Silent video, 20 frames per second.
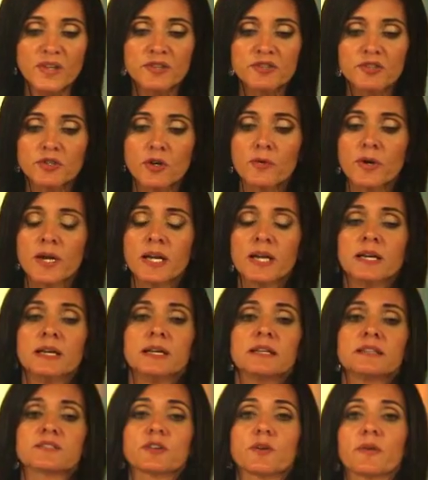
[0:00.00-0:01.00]

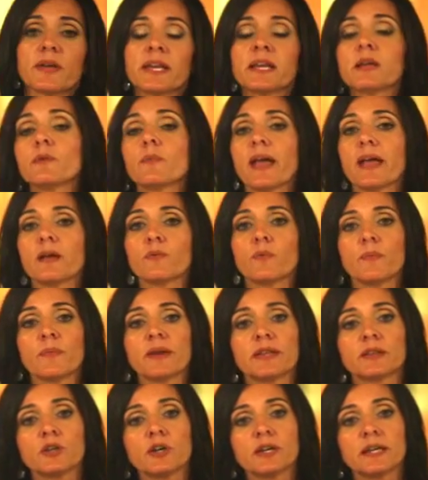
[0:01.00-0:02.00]
So anyway, when
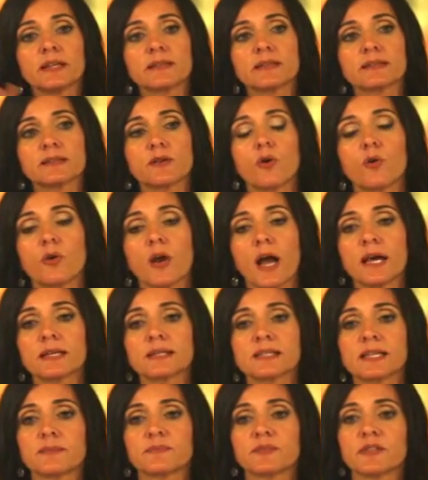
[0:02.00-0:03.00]
we look at this whole
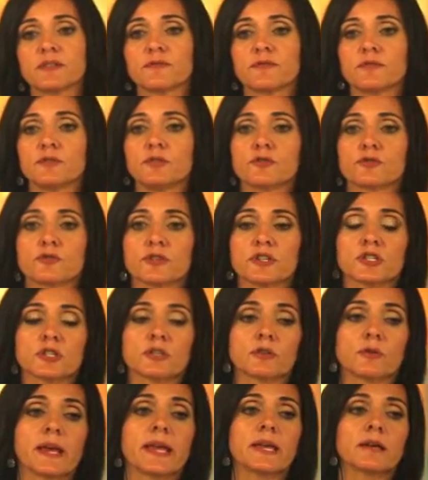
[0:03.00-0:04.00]
concept of
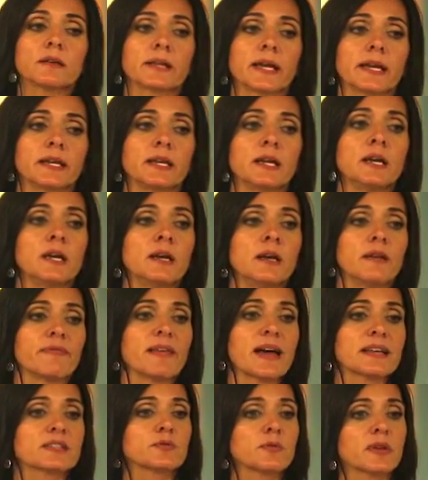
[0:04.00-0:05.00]
nutritional healing,
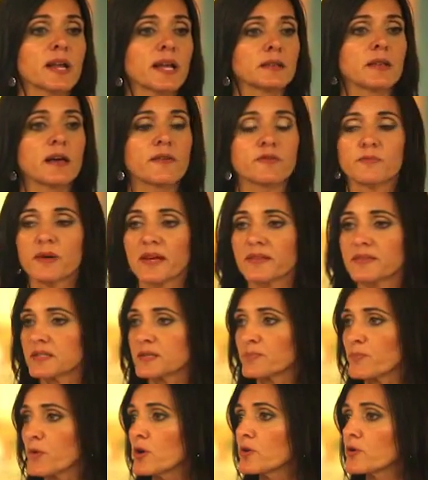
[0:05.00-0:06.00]
that's what I love about
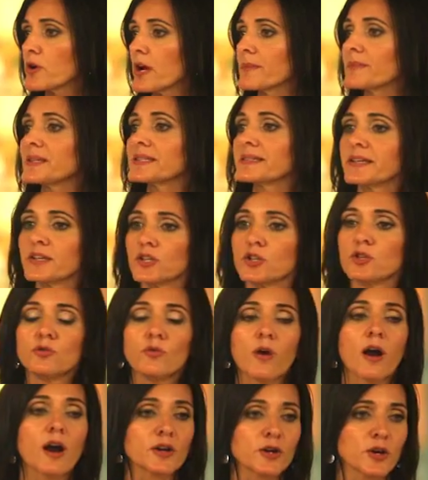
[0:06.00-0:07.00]
this program, is that
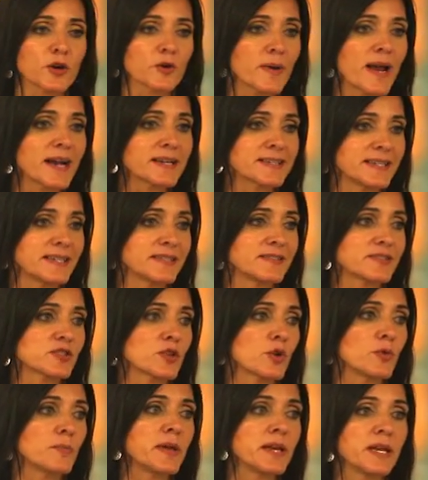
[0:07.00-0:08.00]
you are correcting
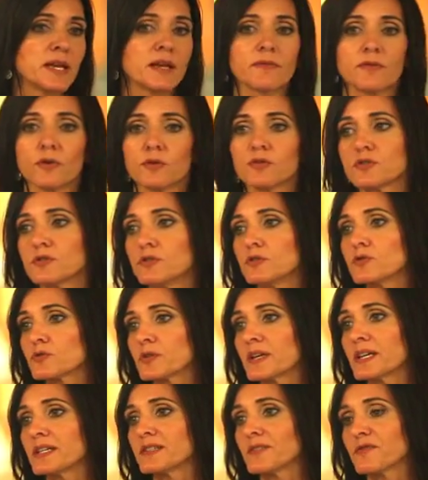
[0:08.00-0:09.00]
so many of those
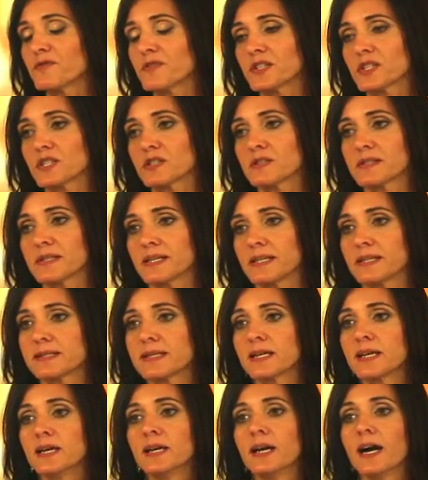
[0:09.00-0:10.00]
nutrient
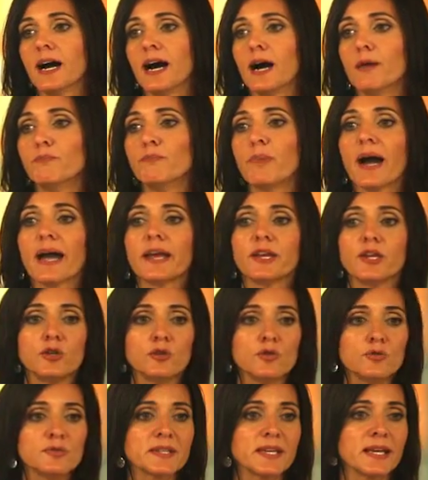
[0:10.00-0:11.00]
deficiencies by
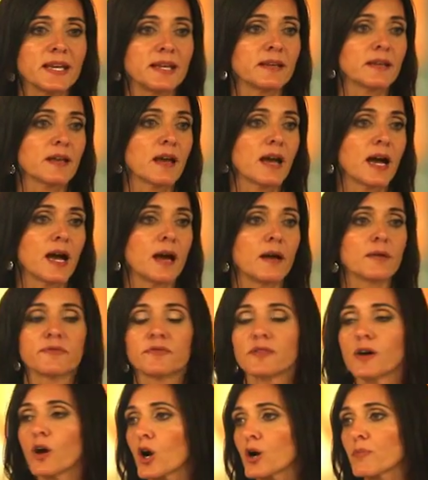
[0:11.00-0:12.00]
using
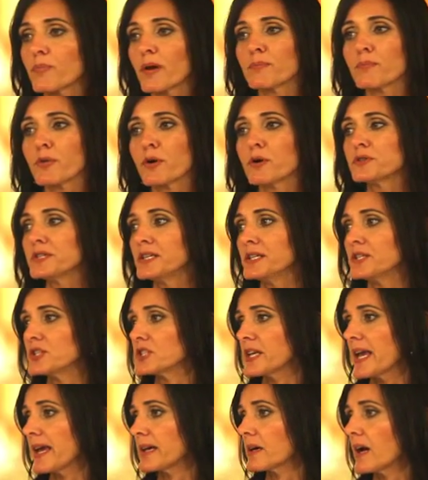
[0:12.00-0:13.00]
the Arbonne protein
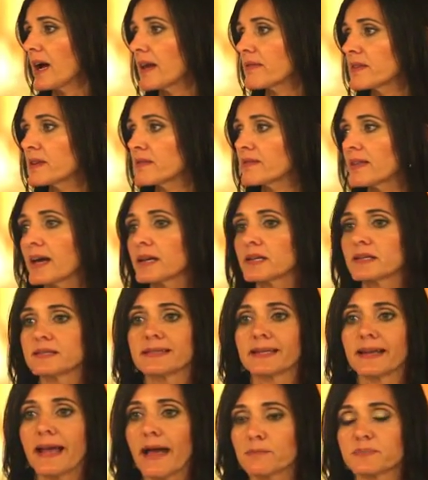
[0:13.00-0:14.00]
shake. I think that
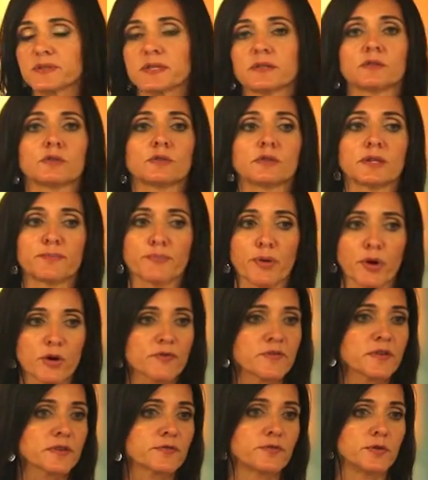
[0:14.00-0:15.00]
is an absolutely
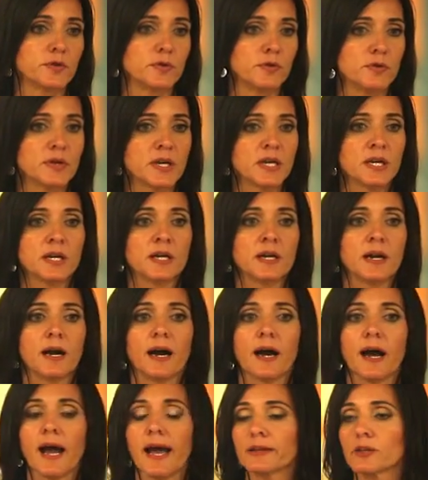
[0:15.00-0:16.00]
perfect food.
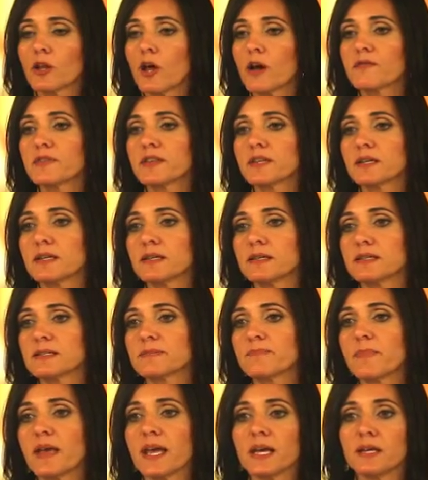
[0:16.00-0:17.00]
I love that it
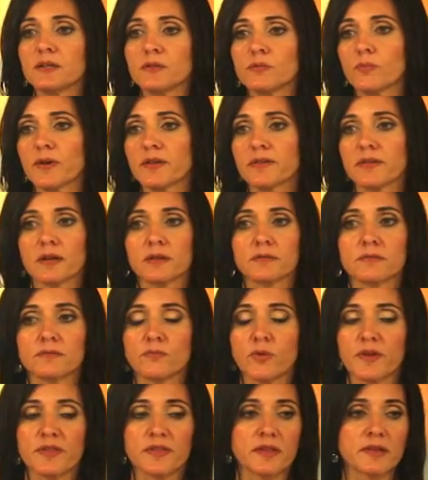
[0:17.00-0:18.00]
is made with
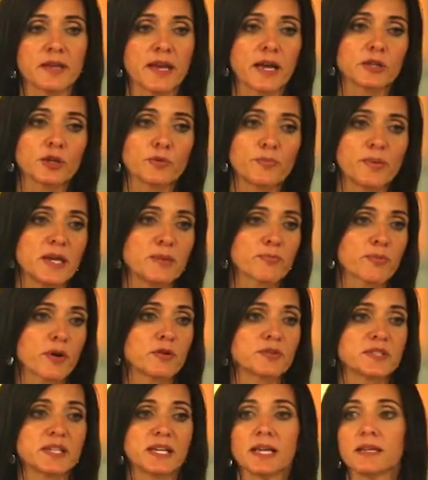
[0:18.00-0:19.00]
the yellow pea
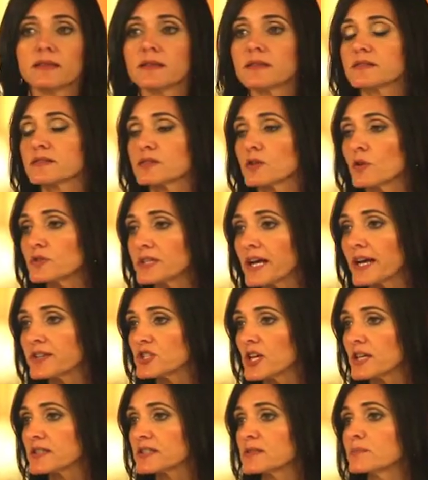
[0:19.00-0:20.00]
protein that's so
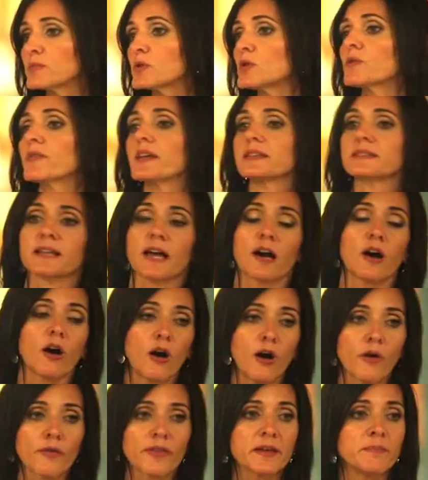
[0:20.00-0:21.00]
digestible, that's got
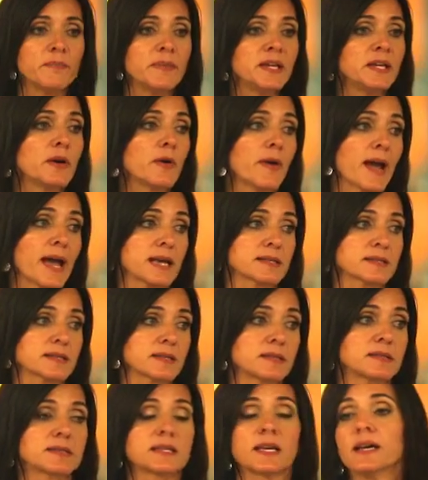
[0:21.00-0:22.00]
all the amino
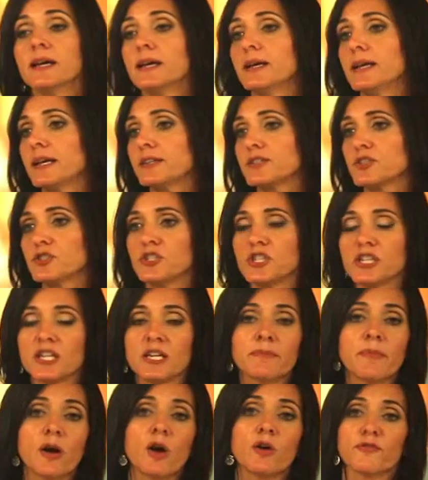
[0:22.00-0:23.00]
acids. It's
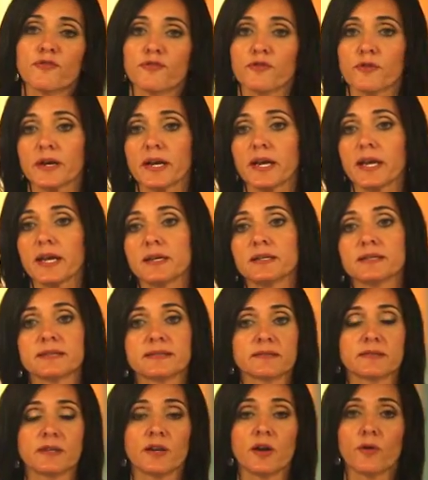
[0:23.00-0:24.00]
GMO free.
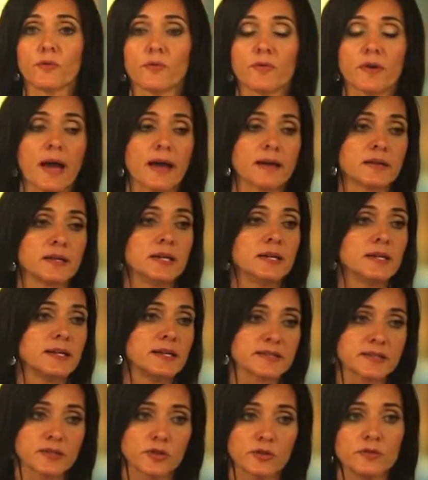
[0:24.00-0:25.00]
It's
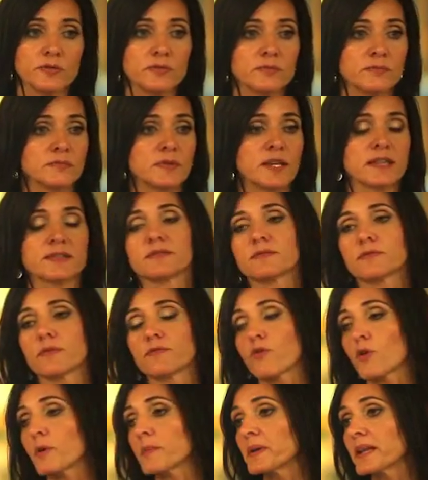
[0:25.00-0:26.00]
it's gluten. It's
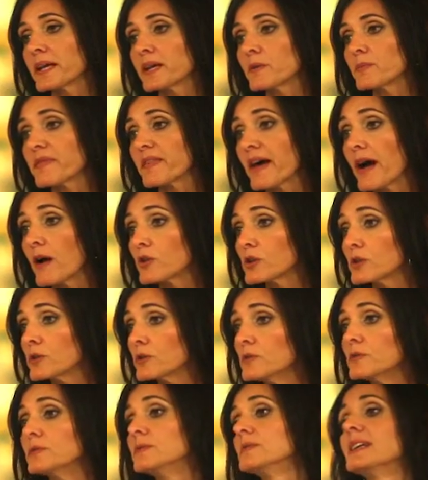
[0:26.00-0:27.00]
formulated without
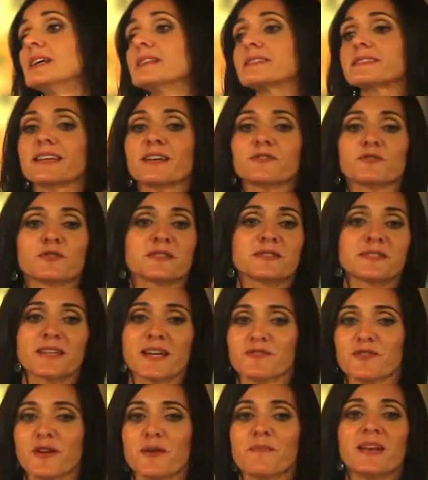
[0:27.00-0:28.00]
gluten, etc.,
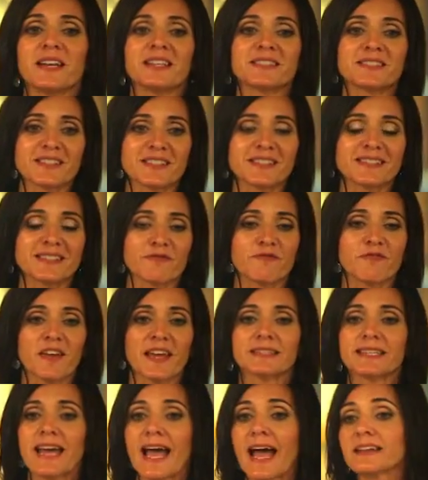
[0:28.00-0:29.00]
etc. I mean, it's just a
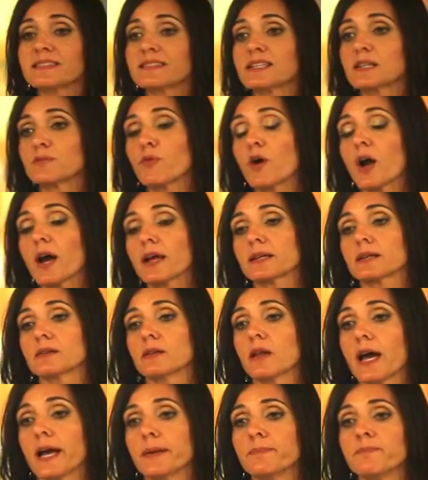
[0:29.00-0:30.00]
fantastic product
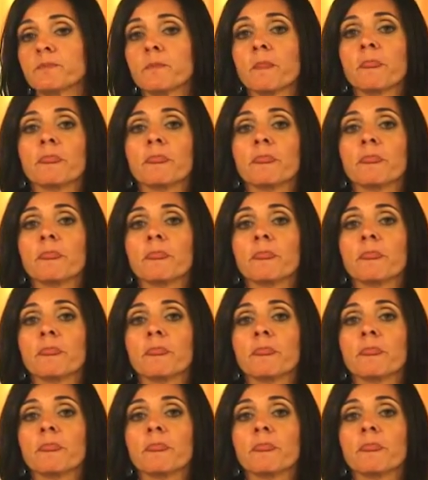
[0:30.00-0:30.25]
line.